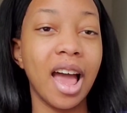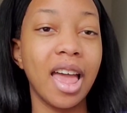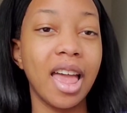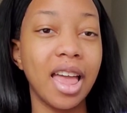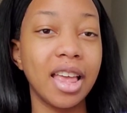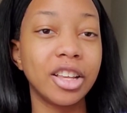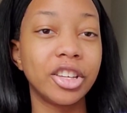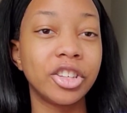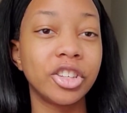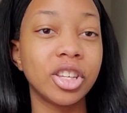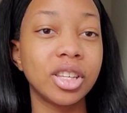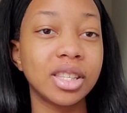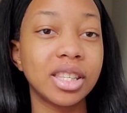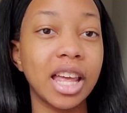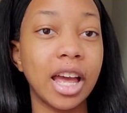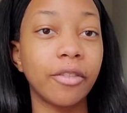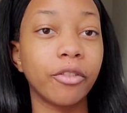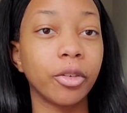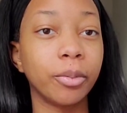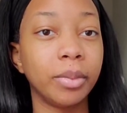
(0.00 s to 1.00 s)
It's just
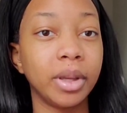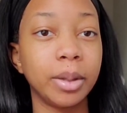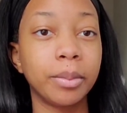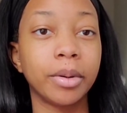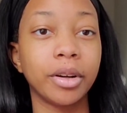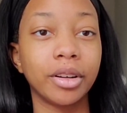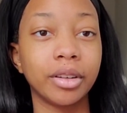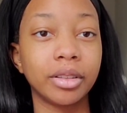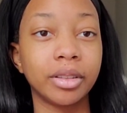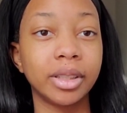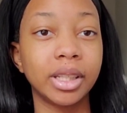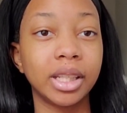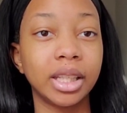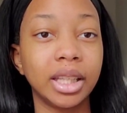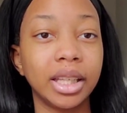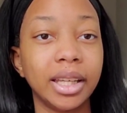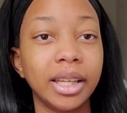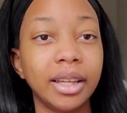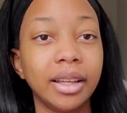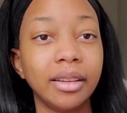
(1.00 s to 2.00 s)
that for me
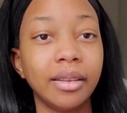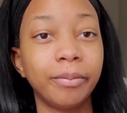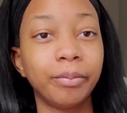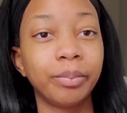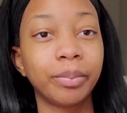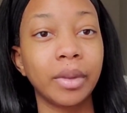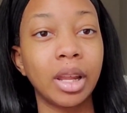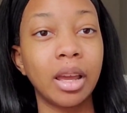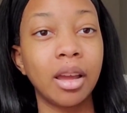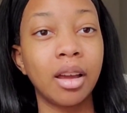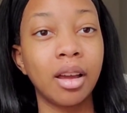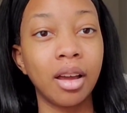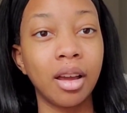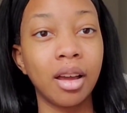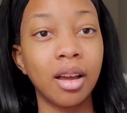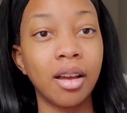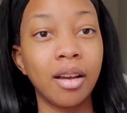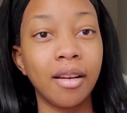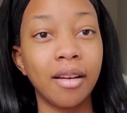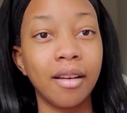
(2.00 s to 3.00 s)
personally,
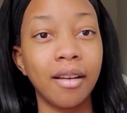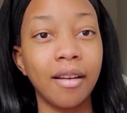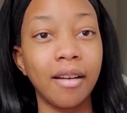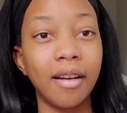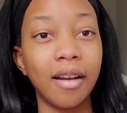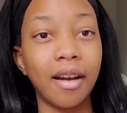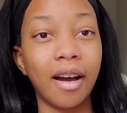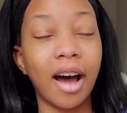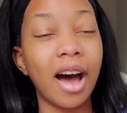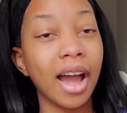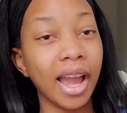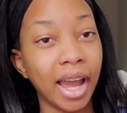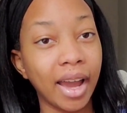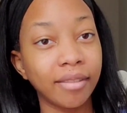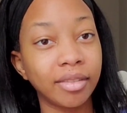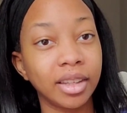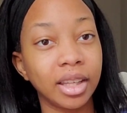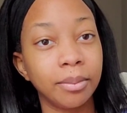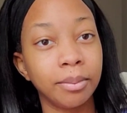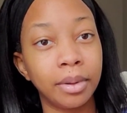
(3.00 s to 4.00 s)
I
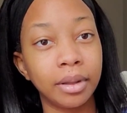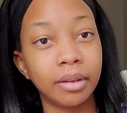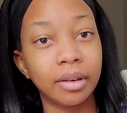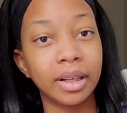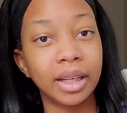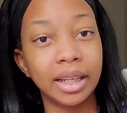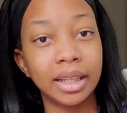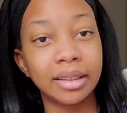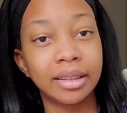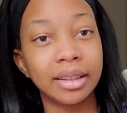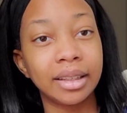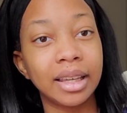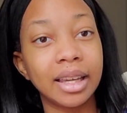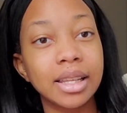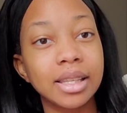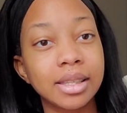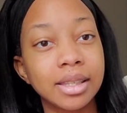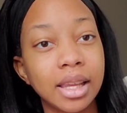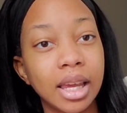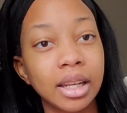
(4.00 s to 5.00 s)
have the ability to
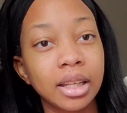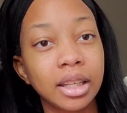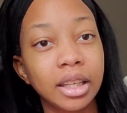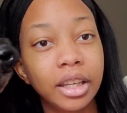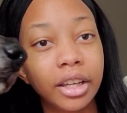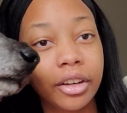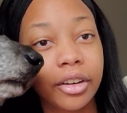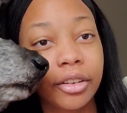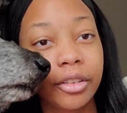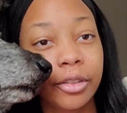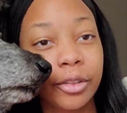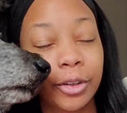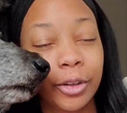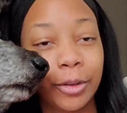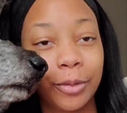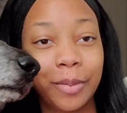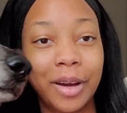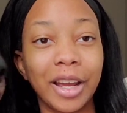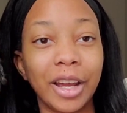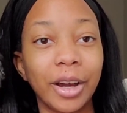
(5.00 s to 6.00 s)
get said gear through
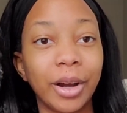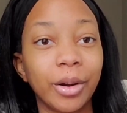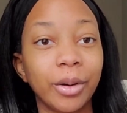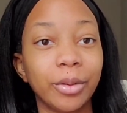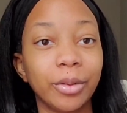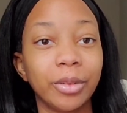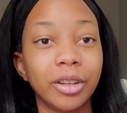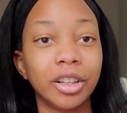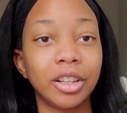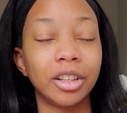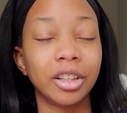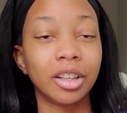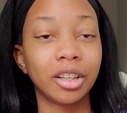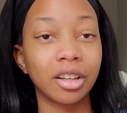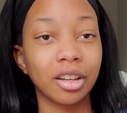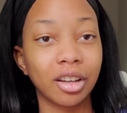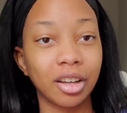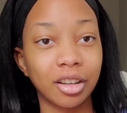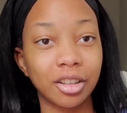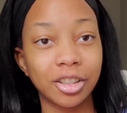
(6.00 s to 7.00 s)
my own
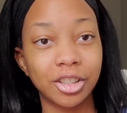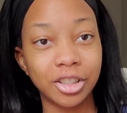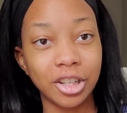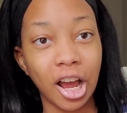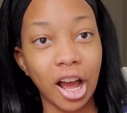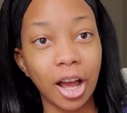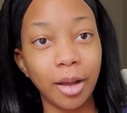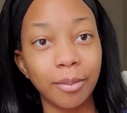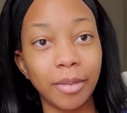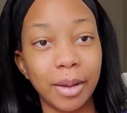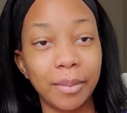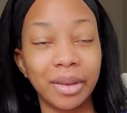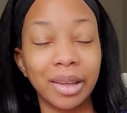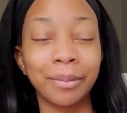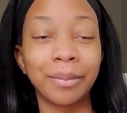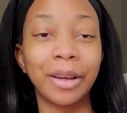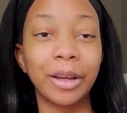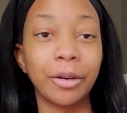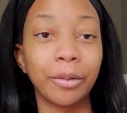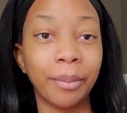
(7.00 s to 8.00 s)
shop. I make
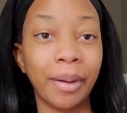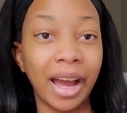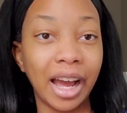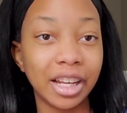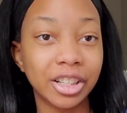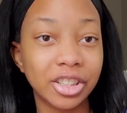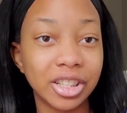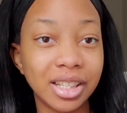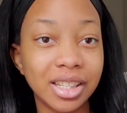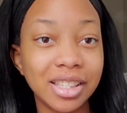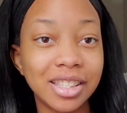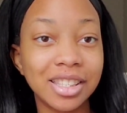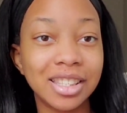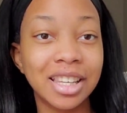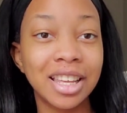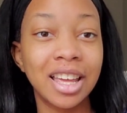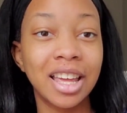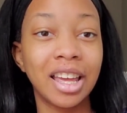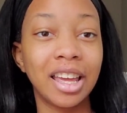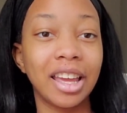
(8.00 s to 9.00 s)
my own patches,
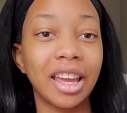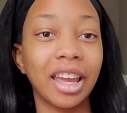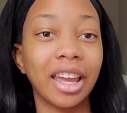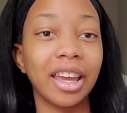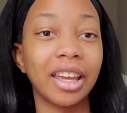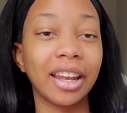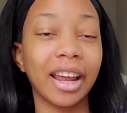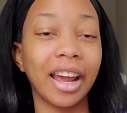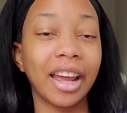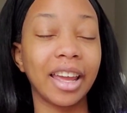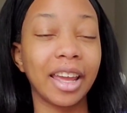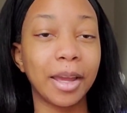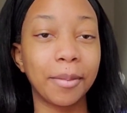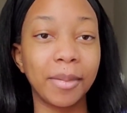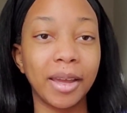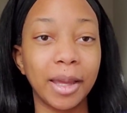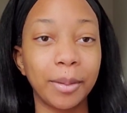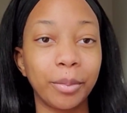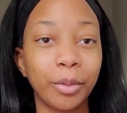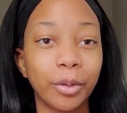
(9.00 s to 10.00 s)
and I am
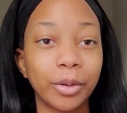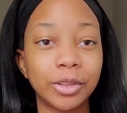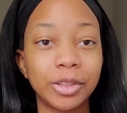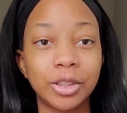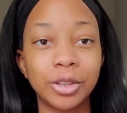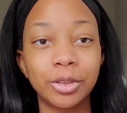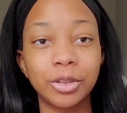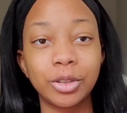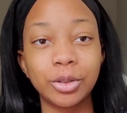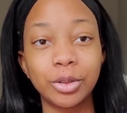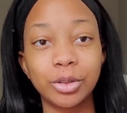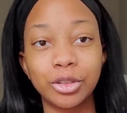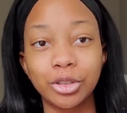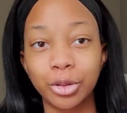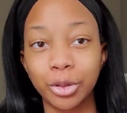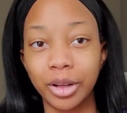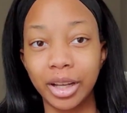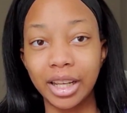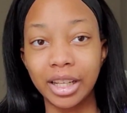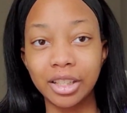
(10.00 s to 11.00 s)
able to do
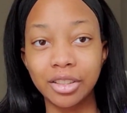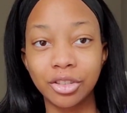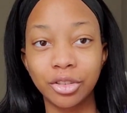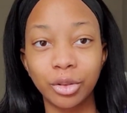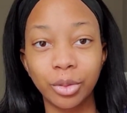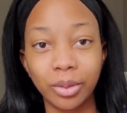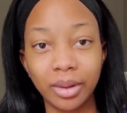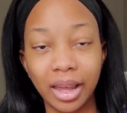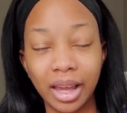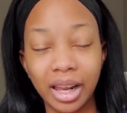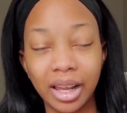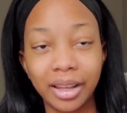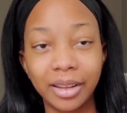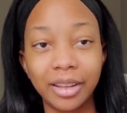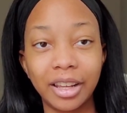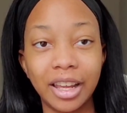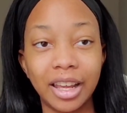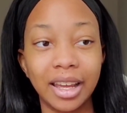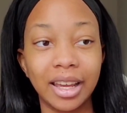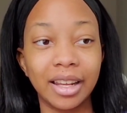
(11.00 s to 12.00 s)
trays through that,
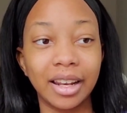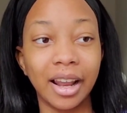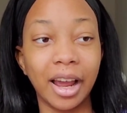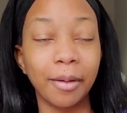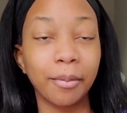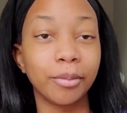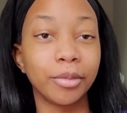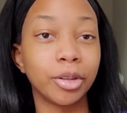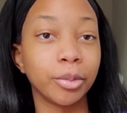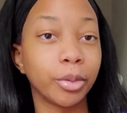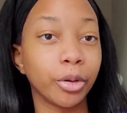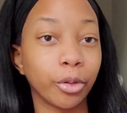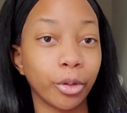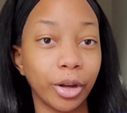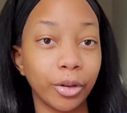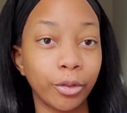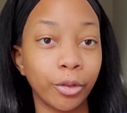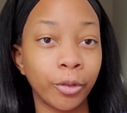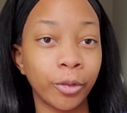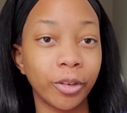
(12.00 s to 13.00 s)
and I'm super
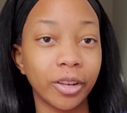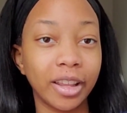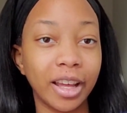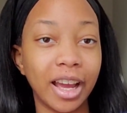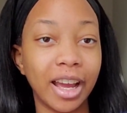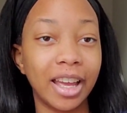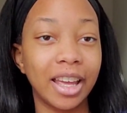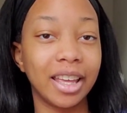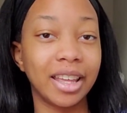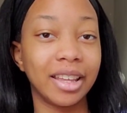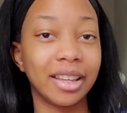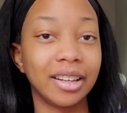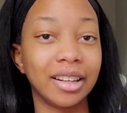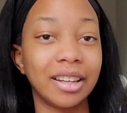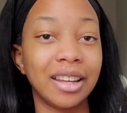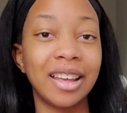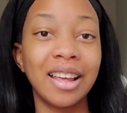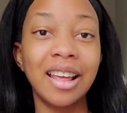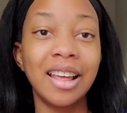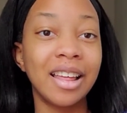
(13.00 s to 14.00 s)
grateful for that. And
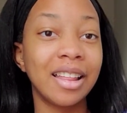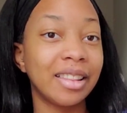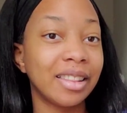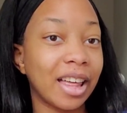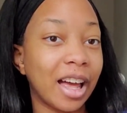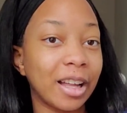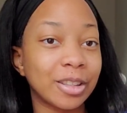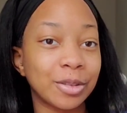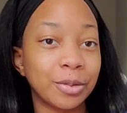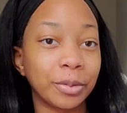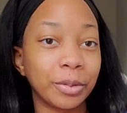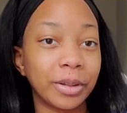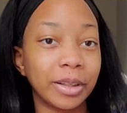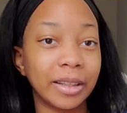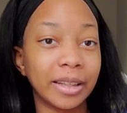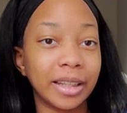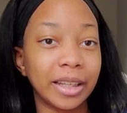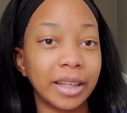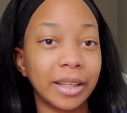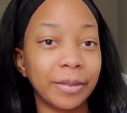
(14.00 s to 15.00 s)
that's
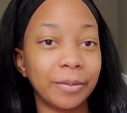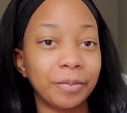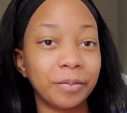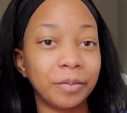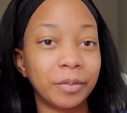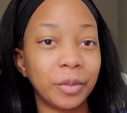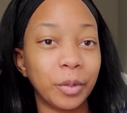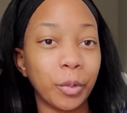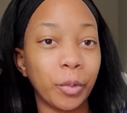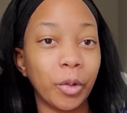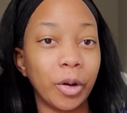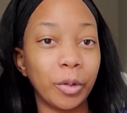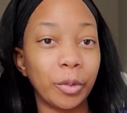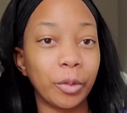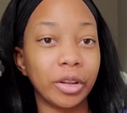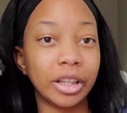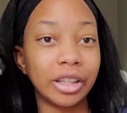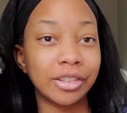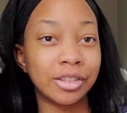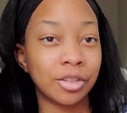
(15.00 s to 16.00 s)
really what
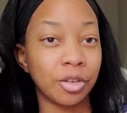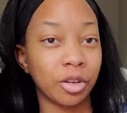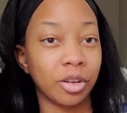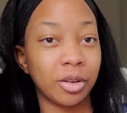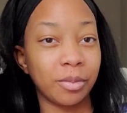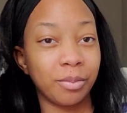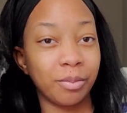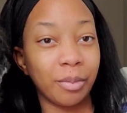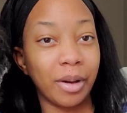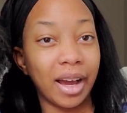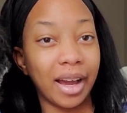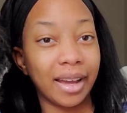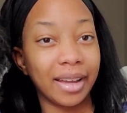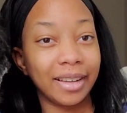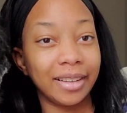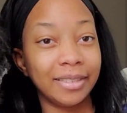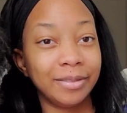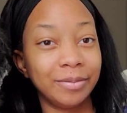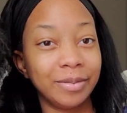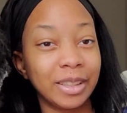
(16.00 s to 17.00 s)
really started my
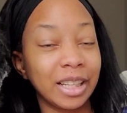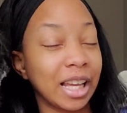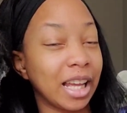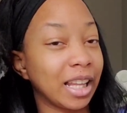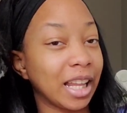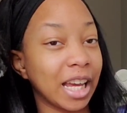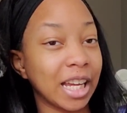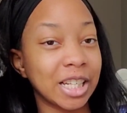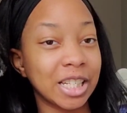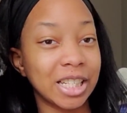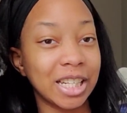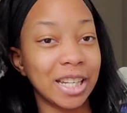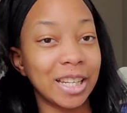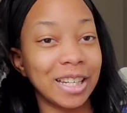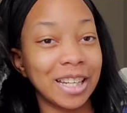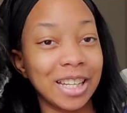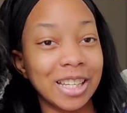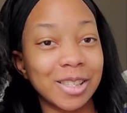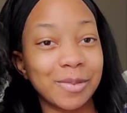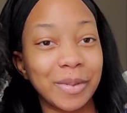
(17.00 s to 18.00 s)

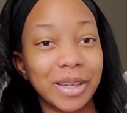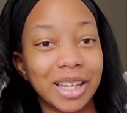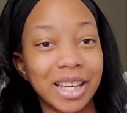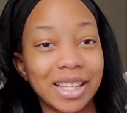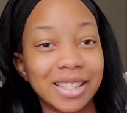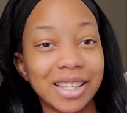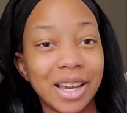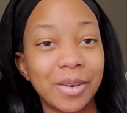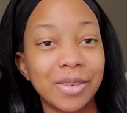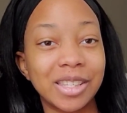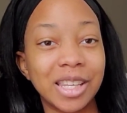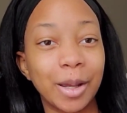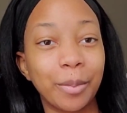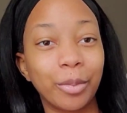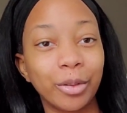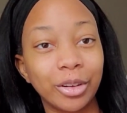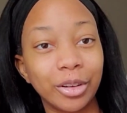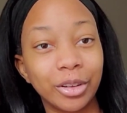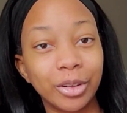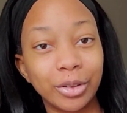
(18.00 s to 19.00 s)
collection, is because I was
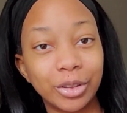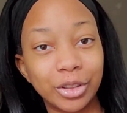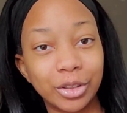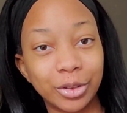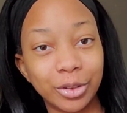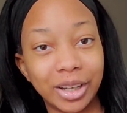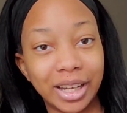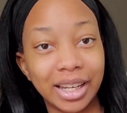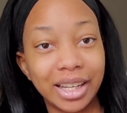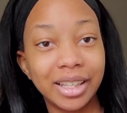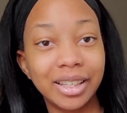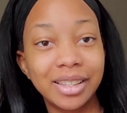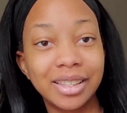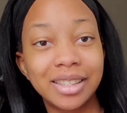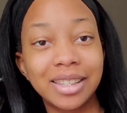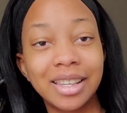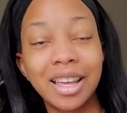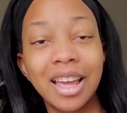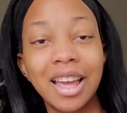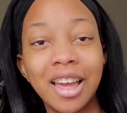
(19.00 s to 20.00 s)
able to do
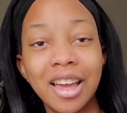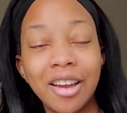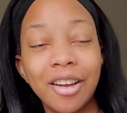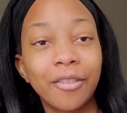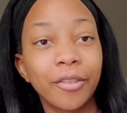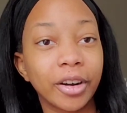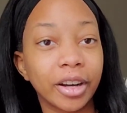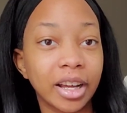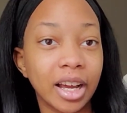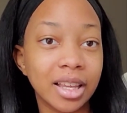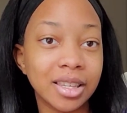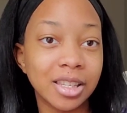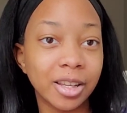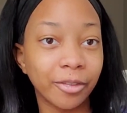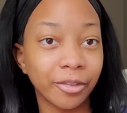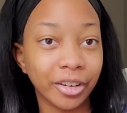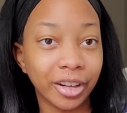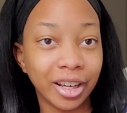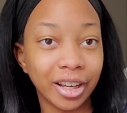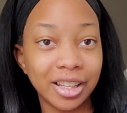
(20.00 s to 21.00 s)
trades for
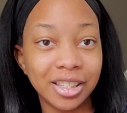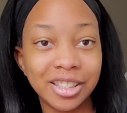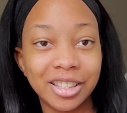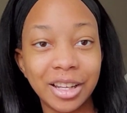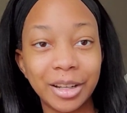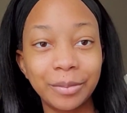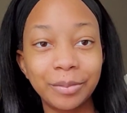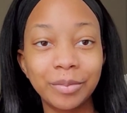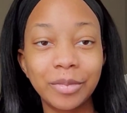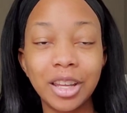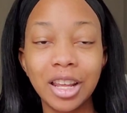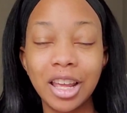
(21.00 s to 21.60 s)
custom.